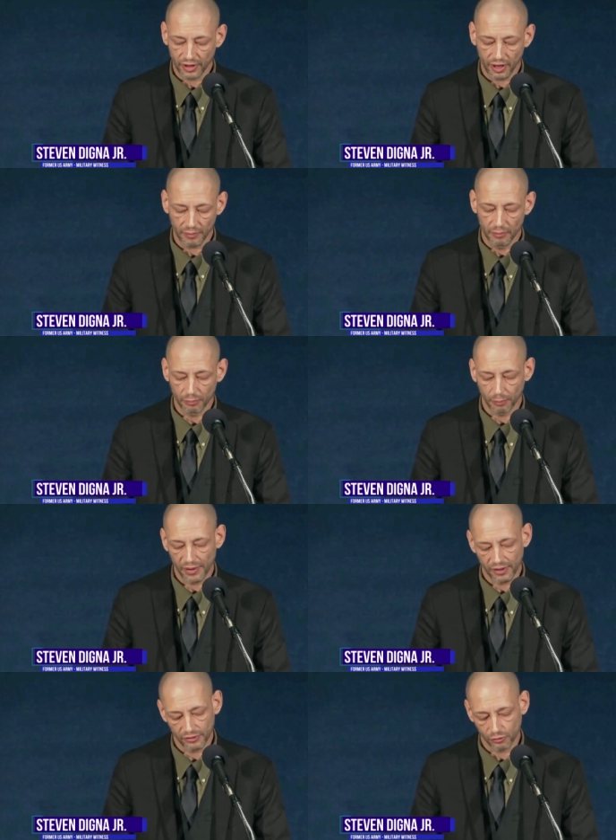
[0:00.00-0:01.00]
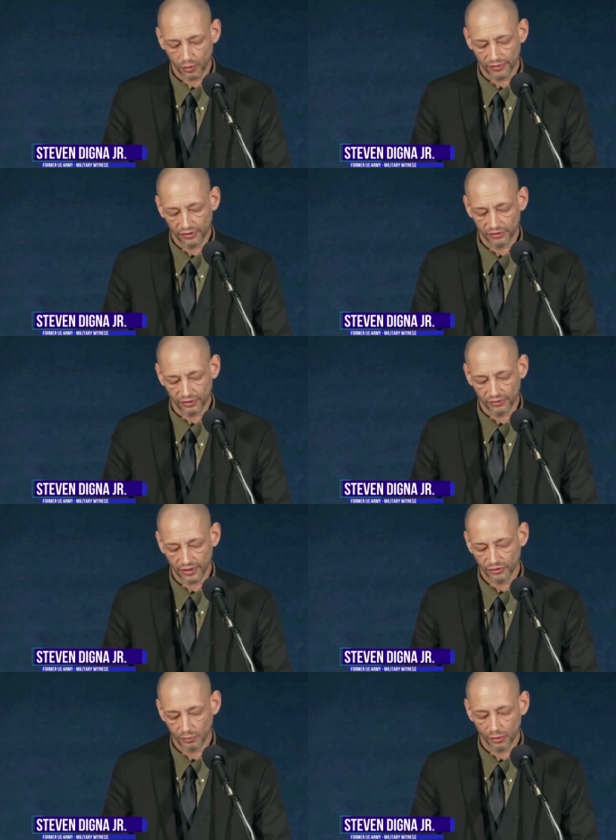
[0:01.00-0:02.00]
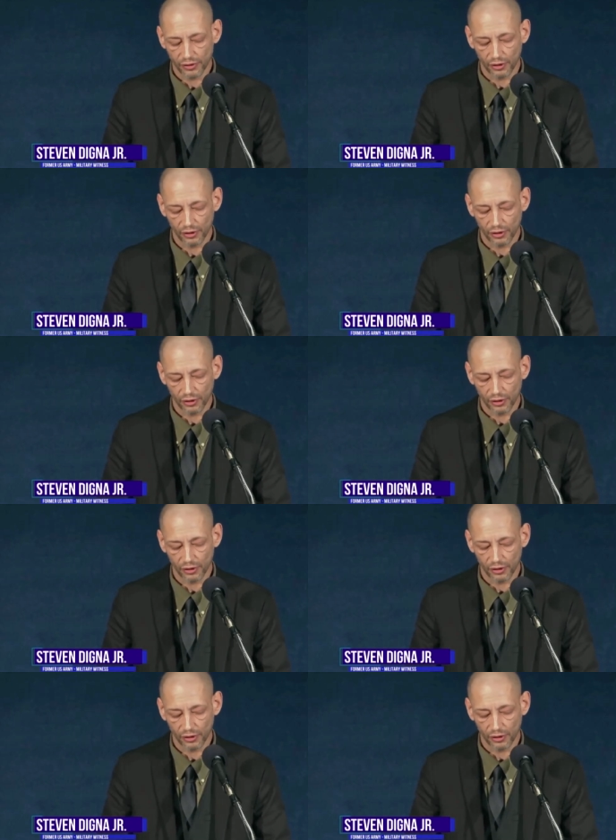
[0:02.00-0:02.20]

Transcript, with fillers: and I am prepared to swear this testimony